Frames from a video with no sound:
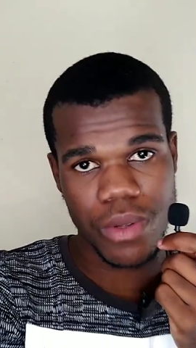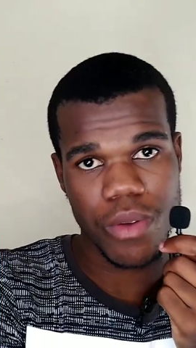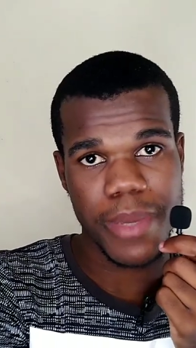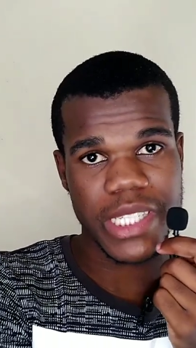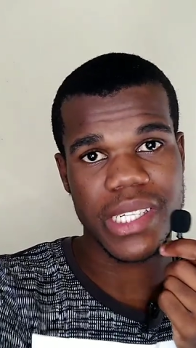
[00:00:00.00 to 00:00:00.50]

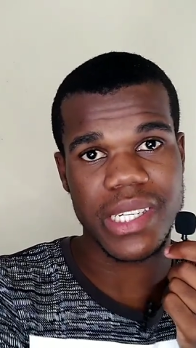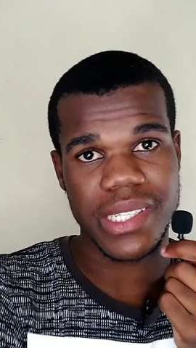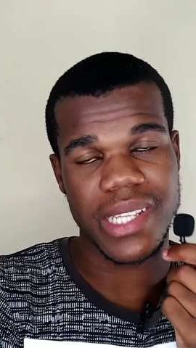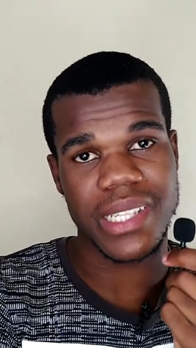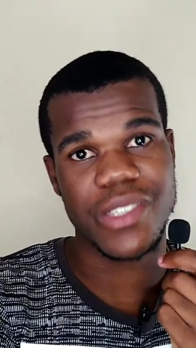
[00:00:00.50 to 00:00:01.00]
matric
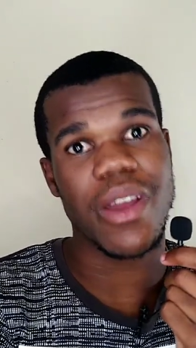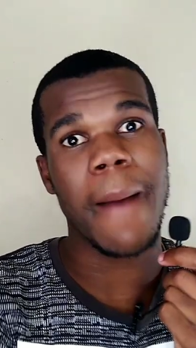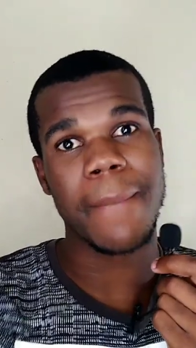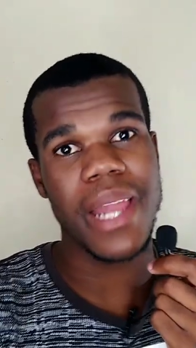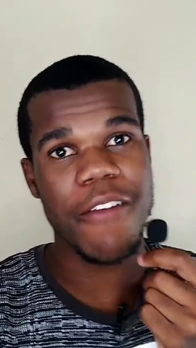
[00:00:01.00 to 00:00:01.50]
results. You
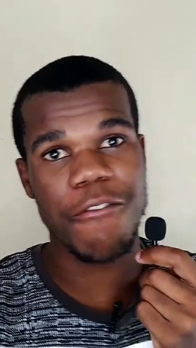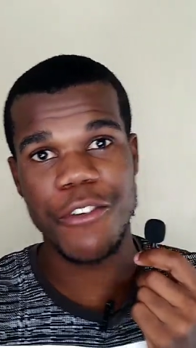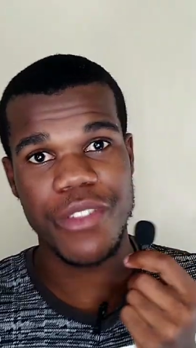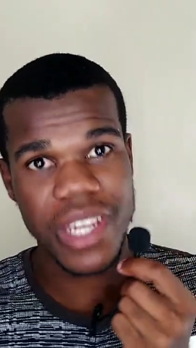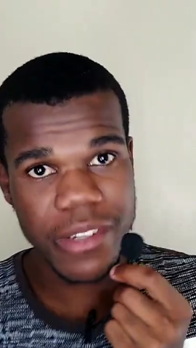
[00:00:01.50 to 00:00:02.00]
apply for
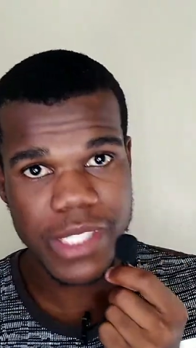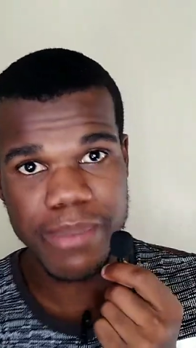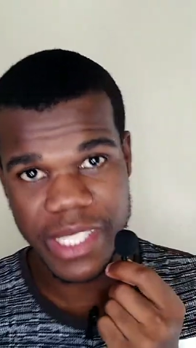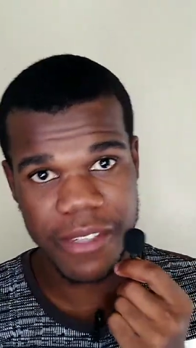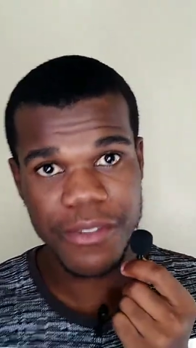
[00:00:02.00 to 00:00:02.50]
that
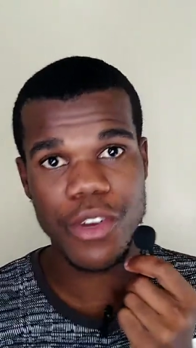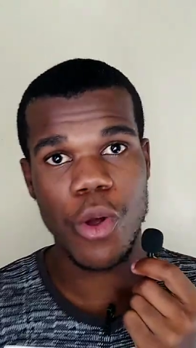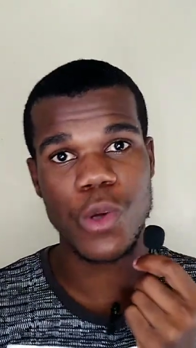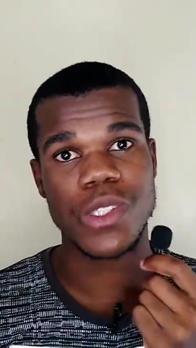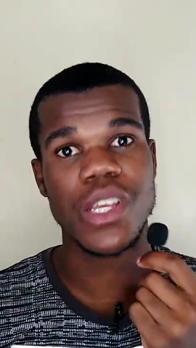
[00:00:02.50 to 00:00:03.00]
specific
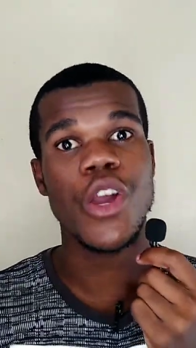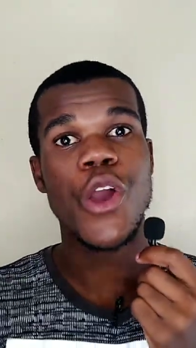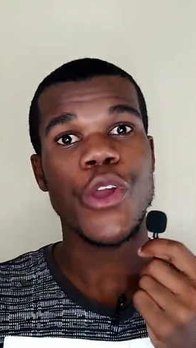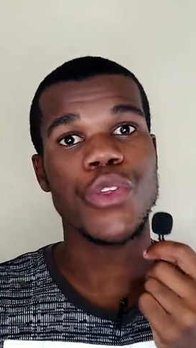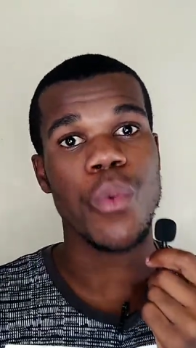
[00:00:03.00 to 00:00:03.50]
course
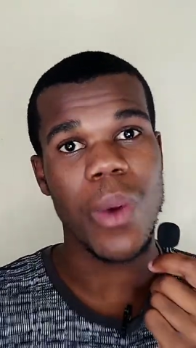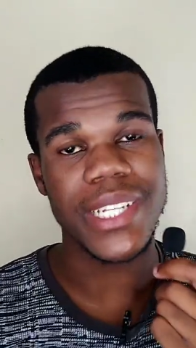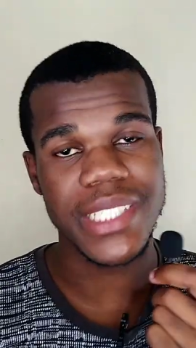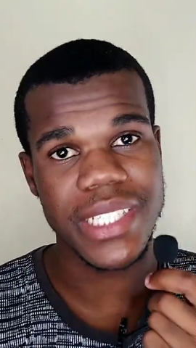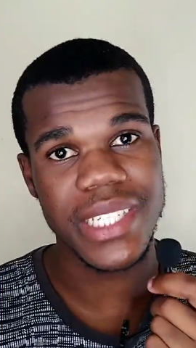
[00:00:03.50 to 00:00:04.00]
you
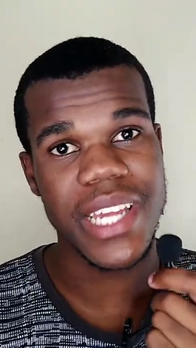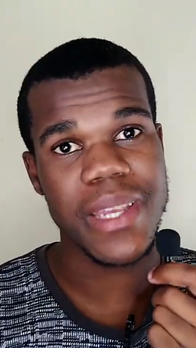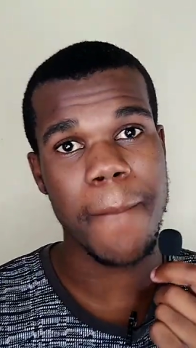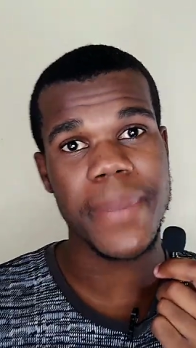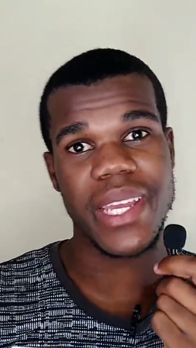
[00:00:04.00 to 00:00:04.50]
wanted at
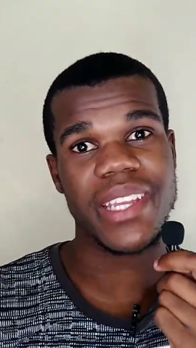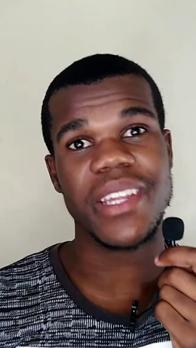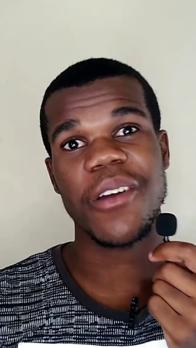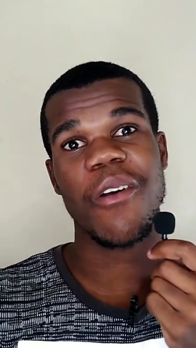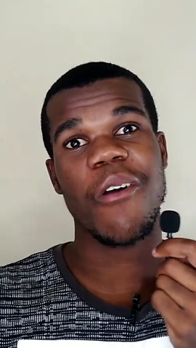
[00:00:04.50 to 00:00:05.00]
the
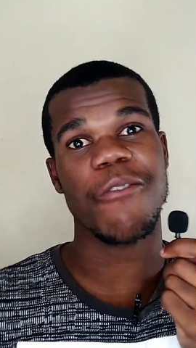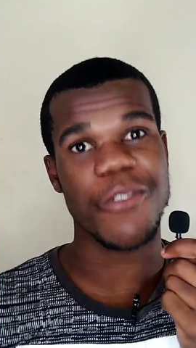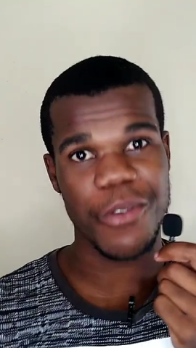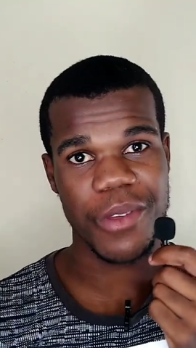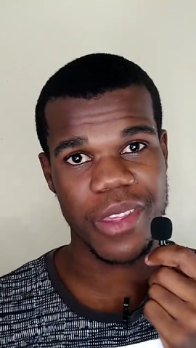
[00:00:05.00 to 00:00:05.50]
beginning of
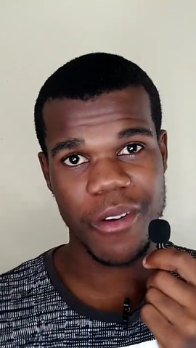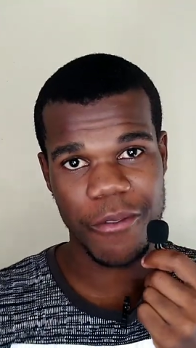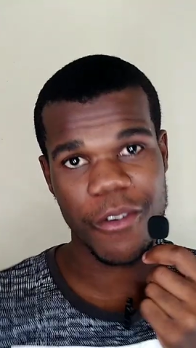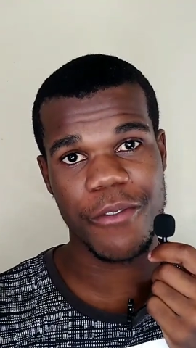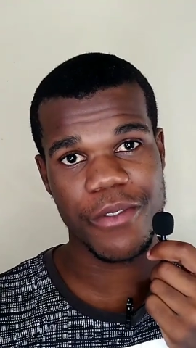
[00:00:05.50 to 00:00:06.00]
your
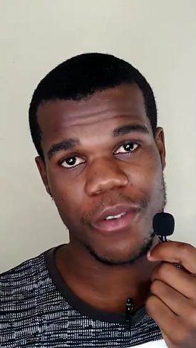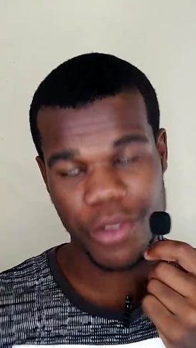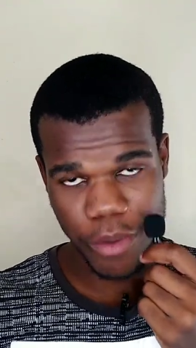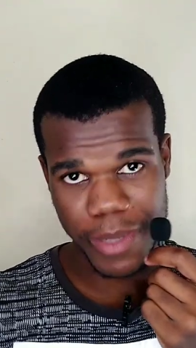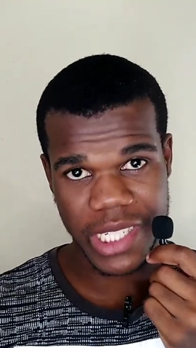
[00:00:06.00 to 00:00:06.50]

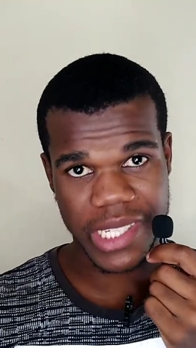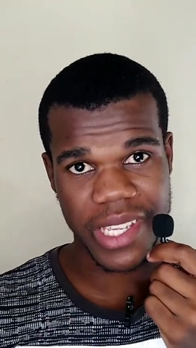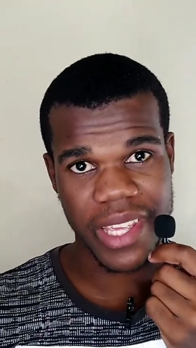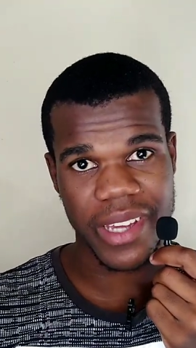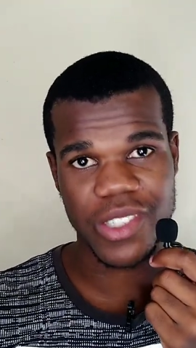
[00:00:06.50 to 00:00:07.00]

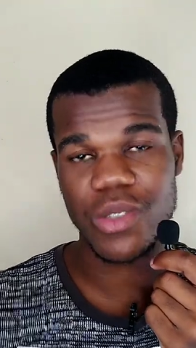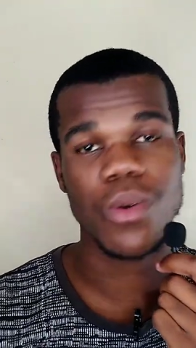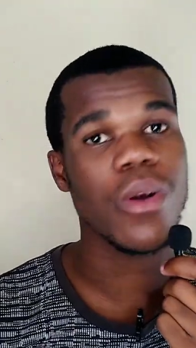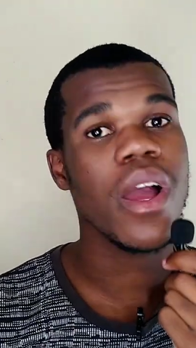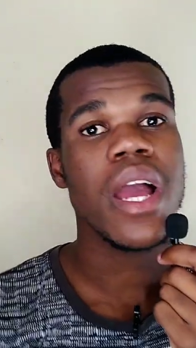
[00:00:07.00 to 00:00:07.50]
matric year.
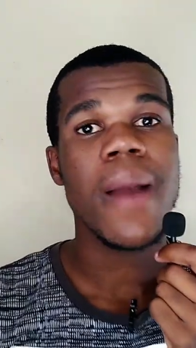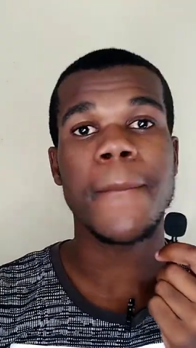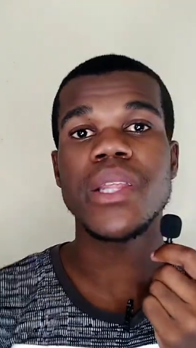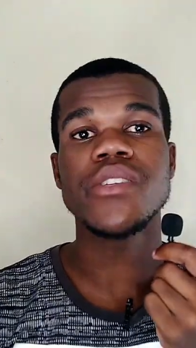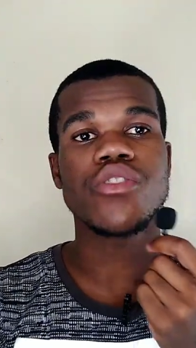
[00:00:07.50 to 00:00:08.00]
So
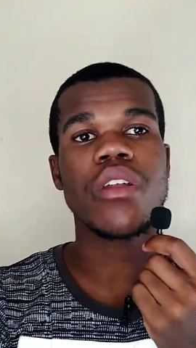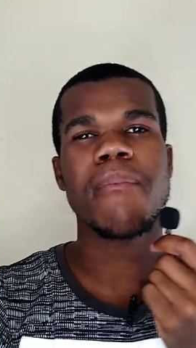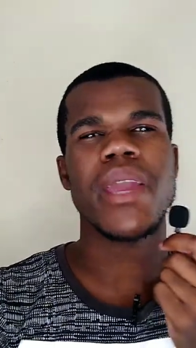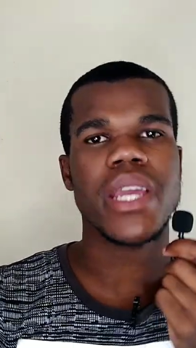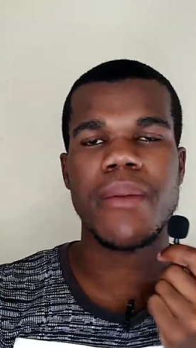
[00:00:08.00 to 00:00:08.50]
please don't
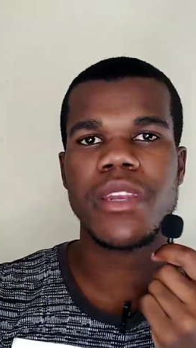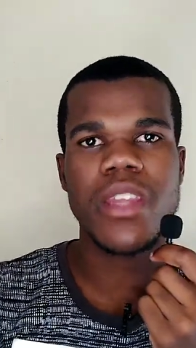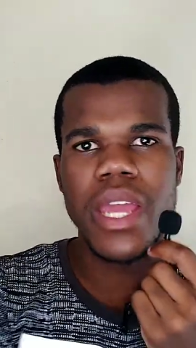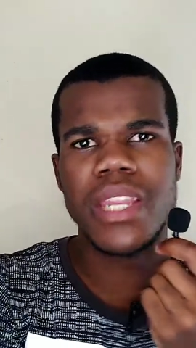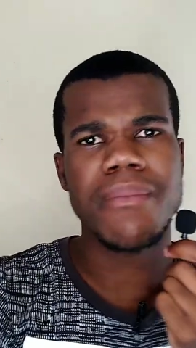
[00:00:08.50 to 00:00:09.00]
make
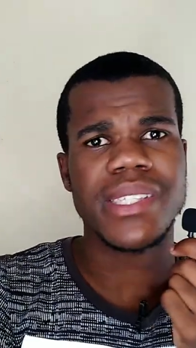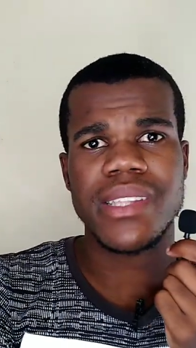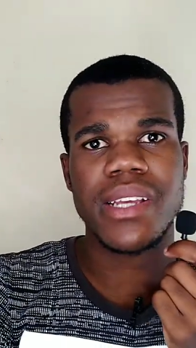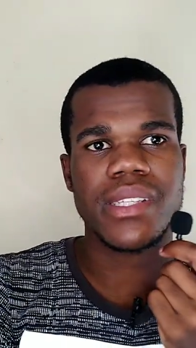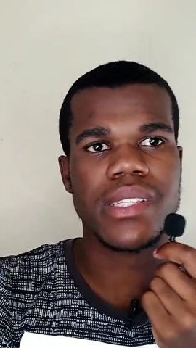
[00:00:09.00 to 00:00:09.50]
any
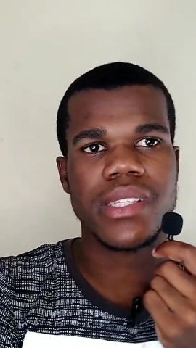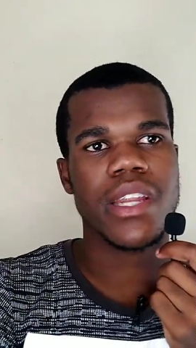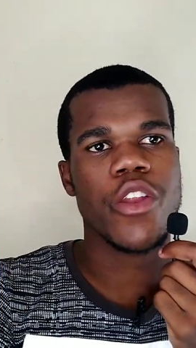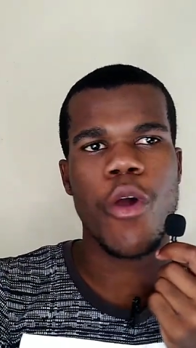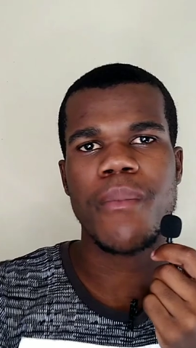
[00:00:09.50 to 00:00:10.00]
mistakes and sit
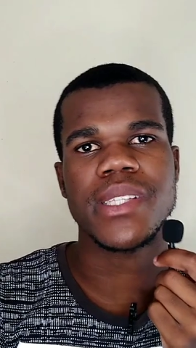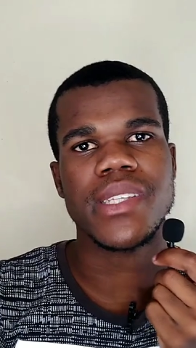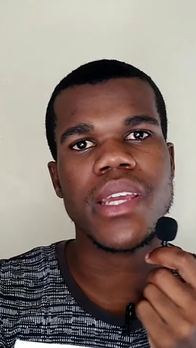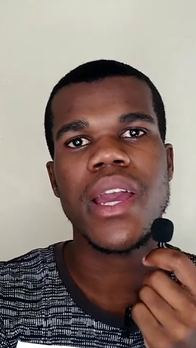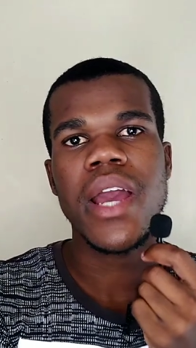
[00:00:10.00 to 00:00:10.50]
at home and say,